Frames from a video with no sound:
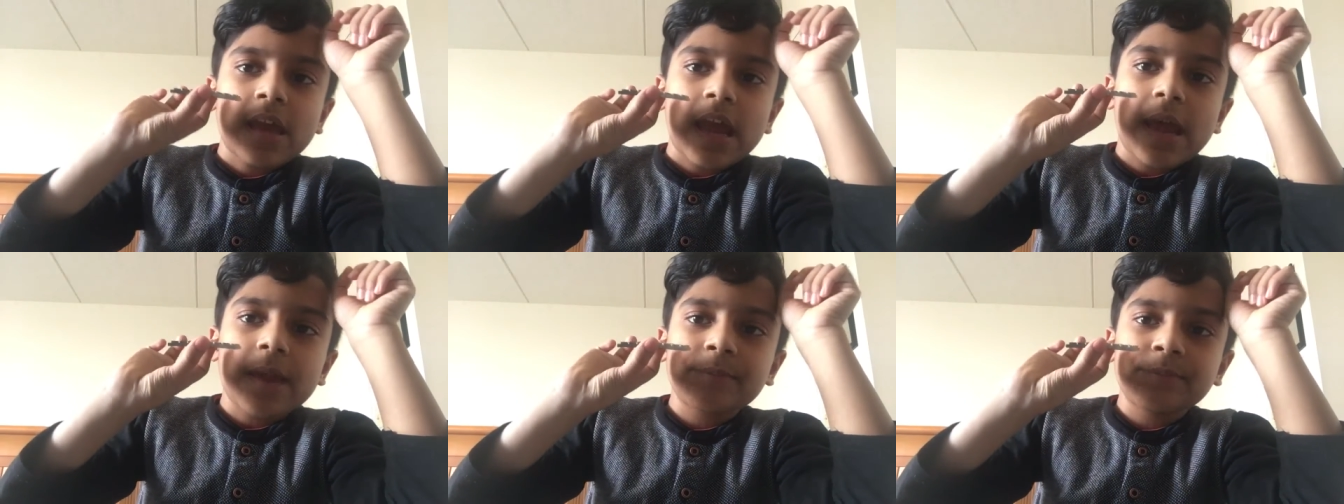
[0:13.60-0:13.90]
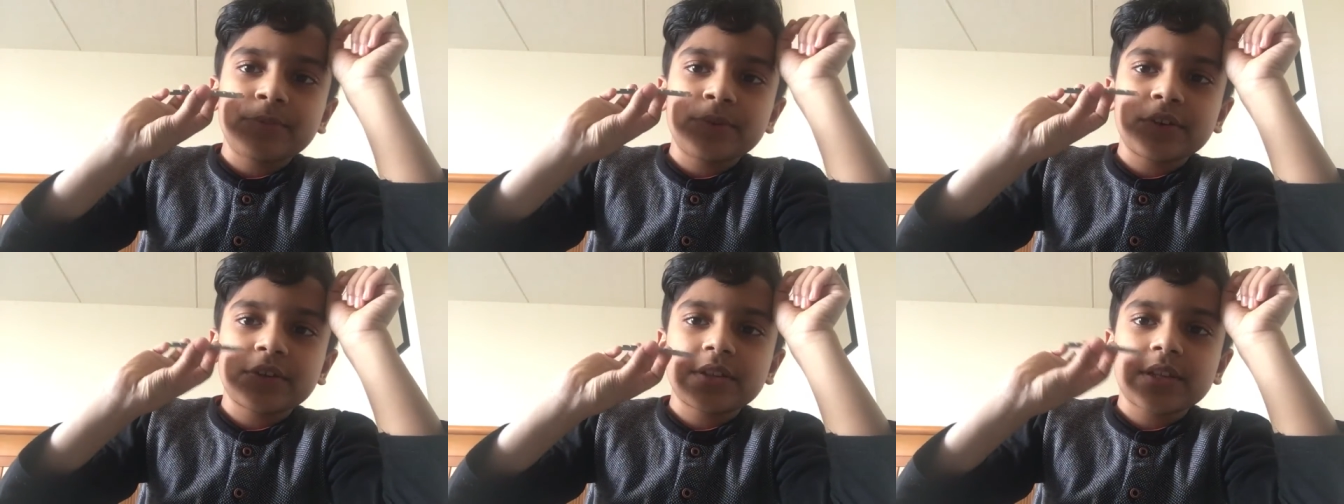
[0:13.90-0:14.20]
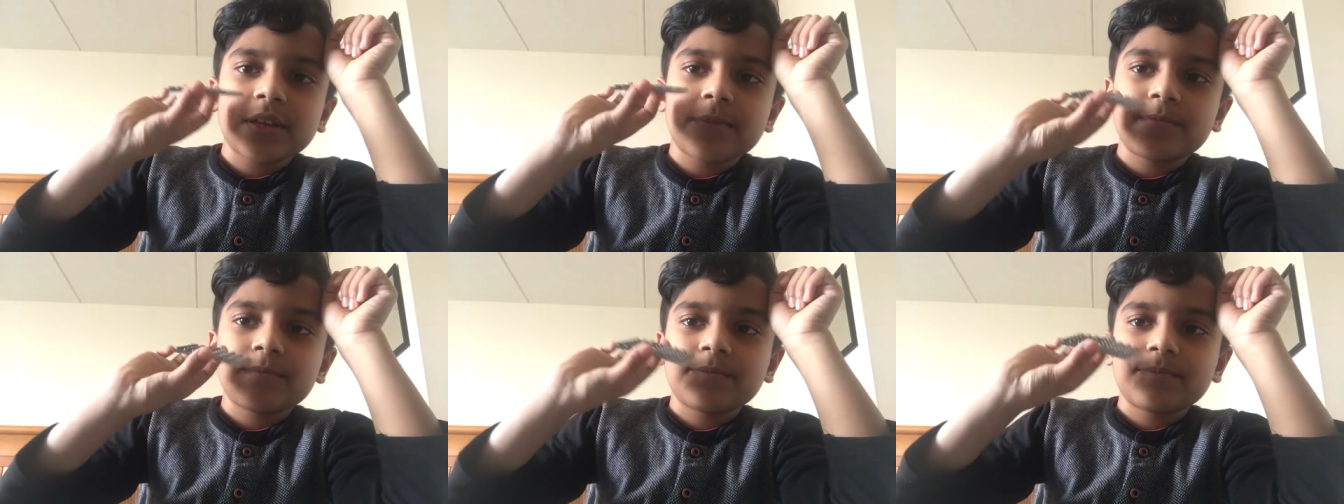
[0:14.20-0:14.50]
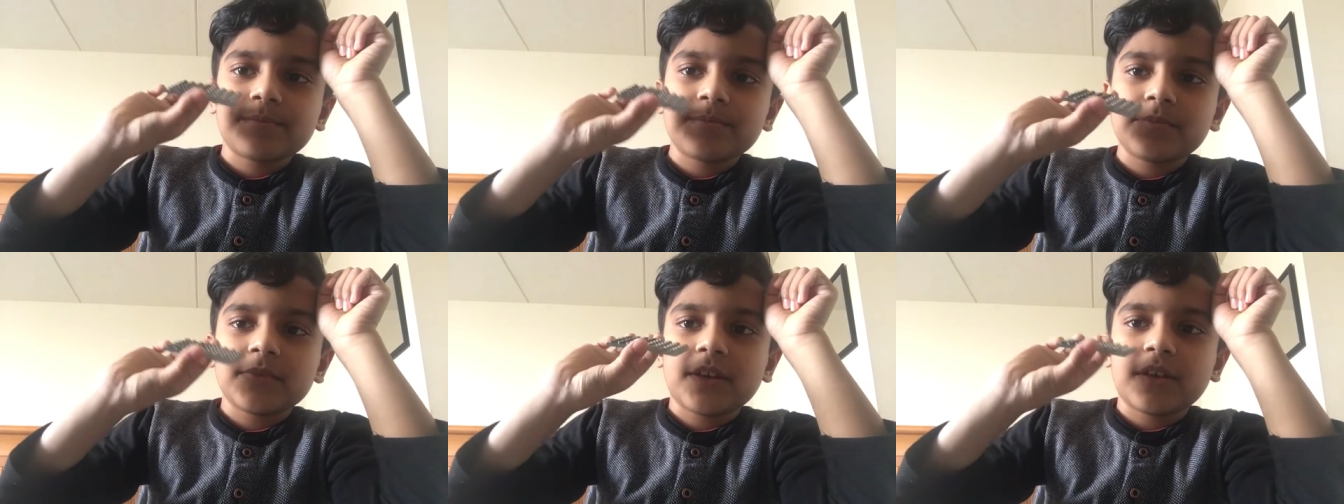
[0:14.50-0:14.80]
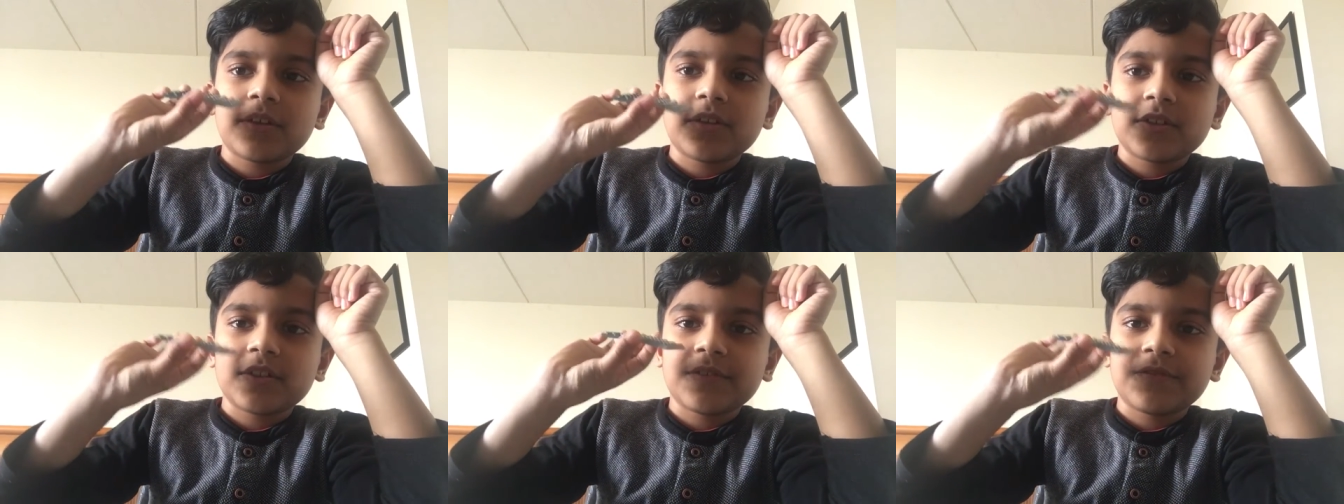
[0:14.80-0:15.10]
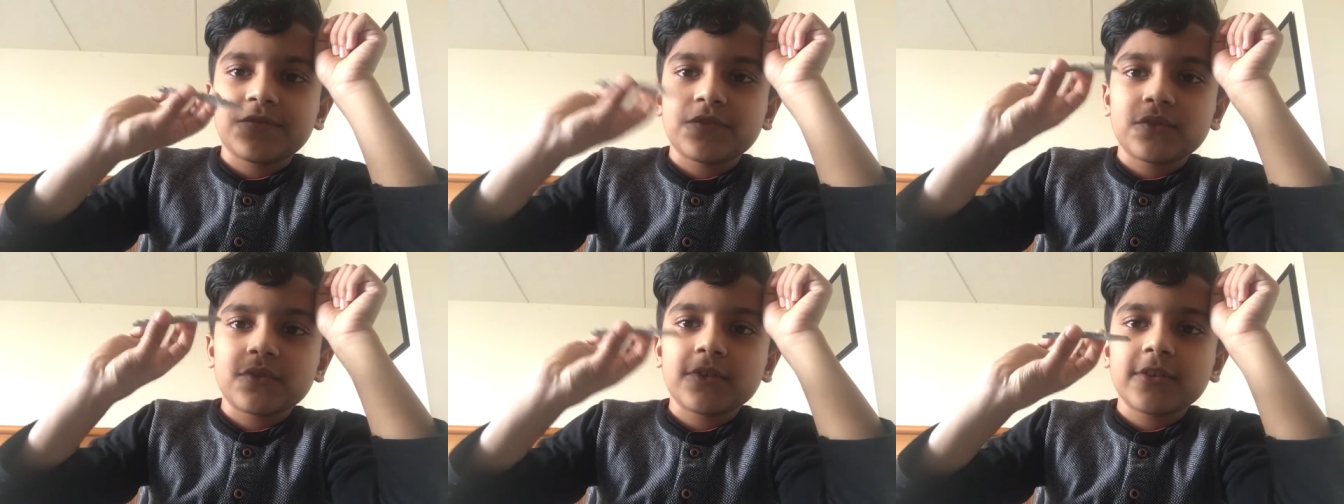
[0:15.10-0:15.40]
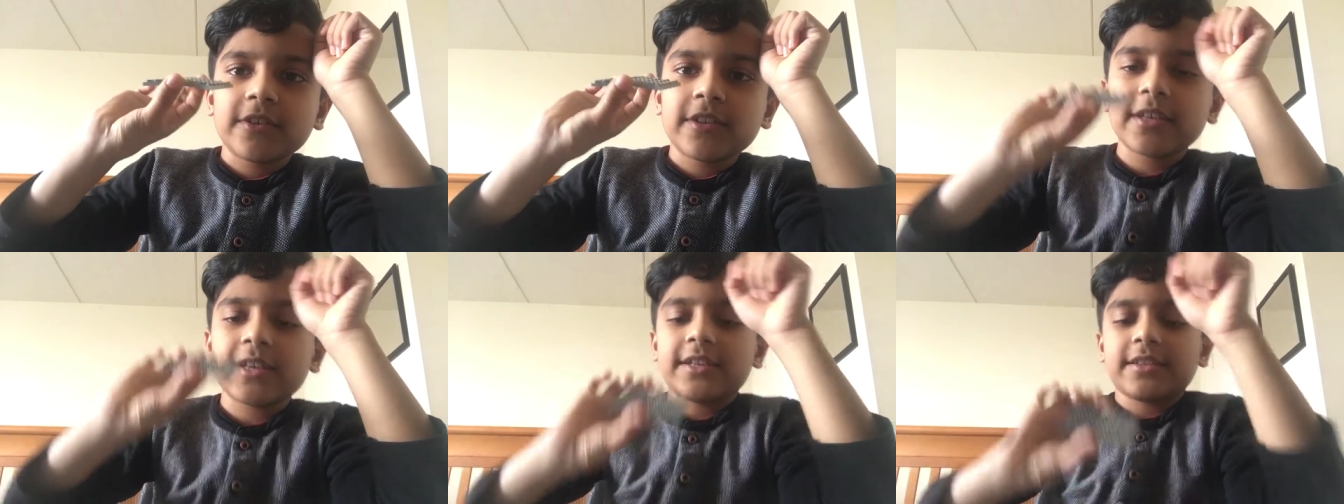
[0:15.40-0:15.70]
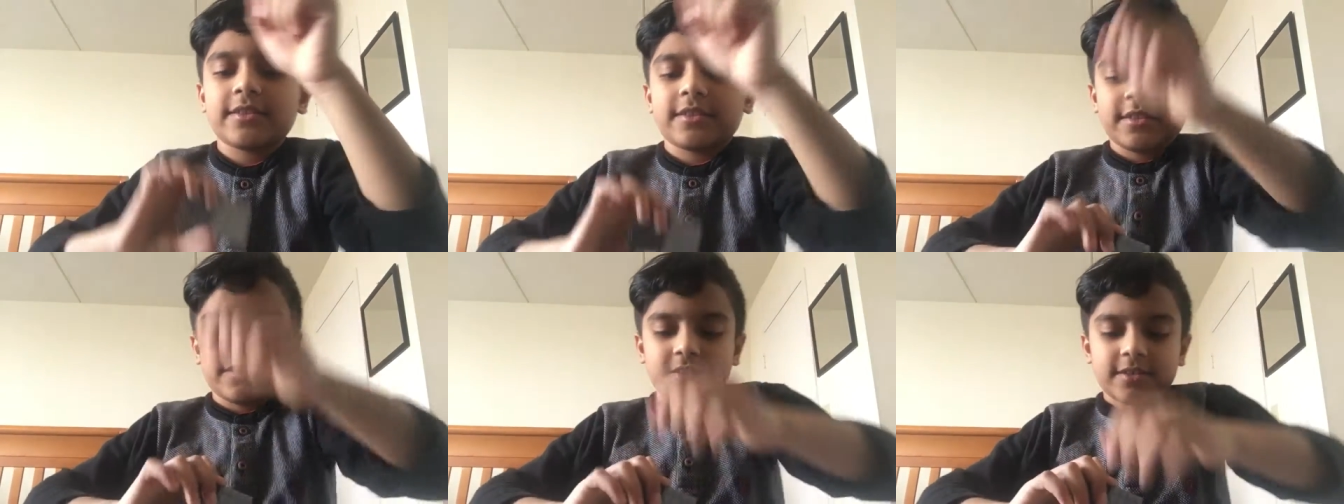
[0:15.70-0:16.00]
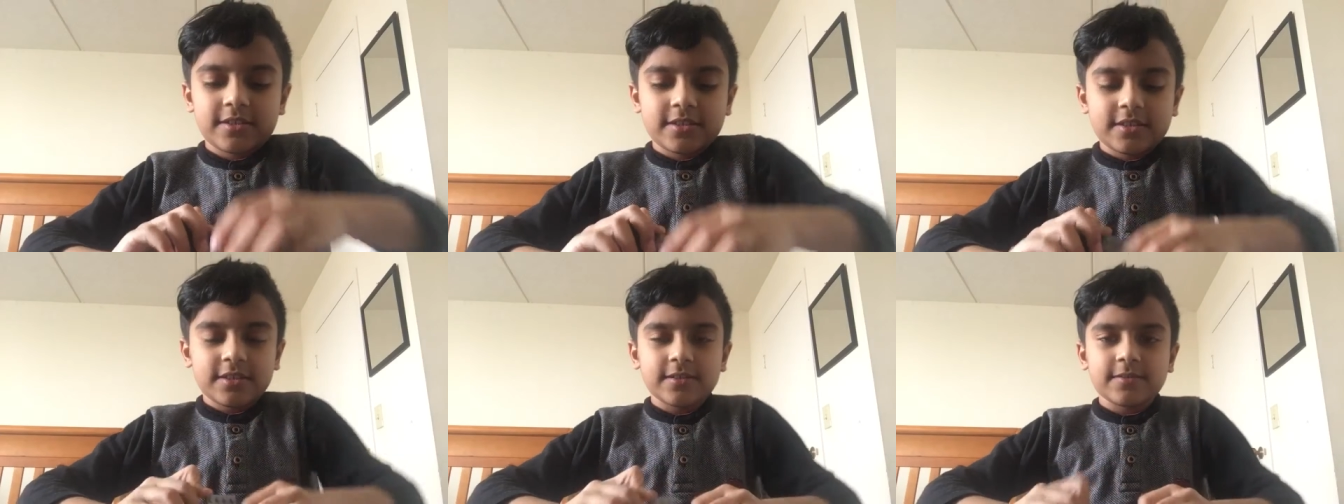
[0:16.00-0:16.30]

and put them on the floor like this